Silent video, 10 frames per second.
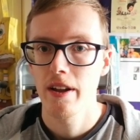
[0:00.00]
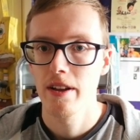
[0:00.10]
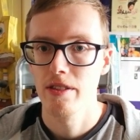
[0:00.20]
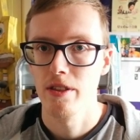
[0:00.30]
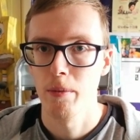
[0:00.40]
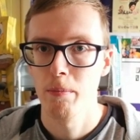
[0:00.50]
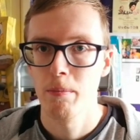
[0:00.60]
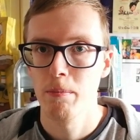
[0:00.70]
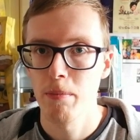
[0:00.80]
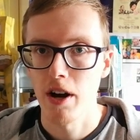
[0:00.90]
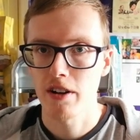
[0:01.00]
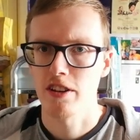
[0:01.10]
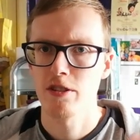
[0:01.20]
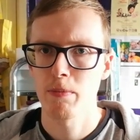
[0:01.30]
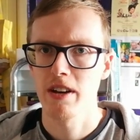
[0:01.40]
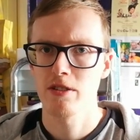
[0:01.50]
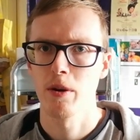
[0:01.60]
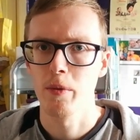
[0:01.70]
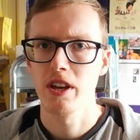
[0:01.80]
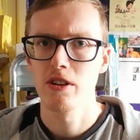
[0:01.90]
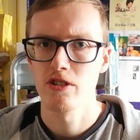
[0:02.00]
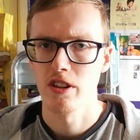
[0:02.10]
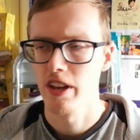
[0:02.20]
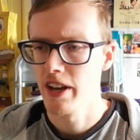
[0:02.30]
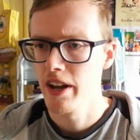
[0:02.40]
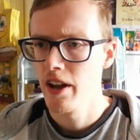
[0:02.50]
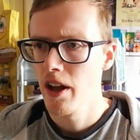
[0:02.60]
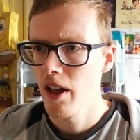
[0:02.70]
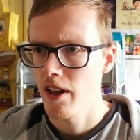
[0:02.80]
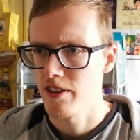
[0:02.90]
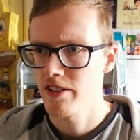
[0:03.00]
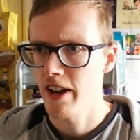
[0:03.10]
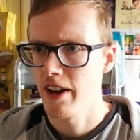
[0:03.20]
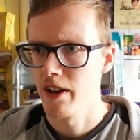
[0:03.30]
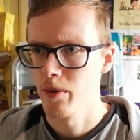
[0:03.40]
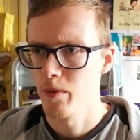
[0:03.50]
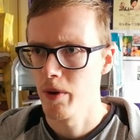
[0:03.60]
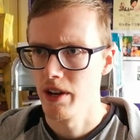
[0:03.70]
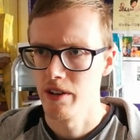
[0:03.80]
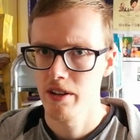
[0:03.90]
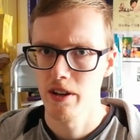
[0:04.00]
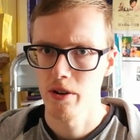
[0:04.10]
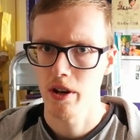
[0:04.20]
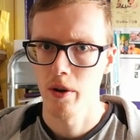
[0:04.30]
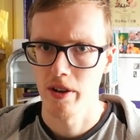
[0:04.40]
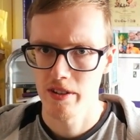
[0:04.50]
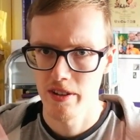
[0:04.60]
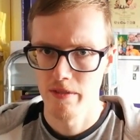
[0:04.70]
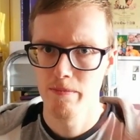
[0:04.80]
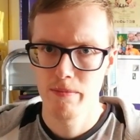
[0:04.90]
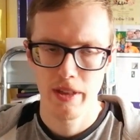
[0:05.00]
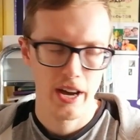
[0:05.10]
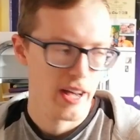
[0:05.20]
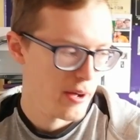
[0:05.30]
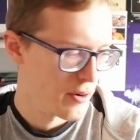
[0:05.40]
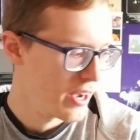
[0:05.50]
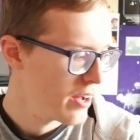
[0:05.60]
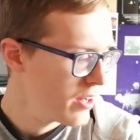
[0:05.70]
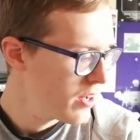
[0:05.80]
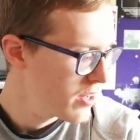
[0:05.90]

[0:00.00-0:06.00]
in the parking space that we usually stay in when going to that area.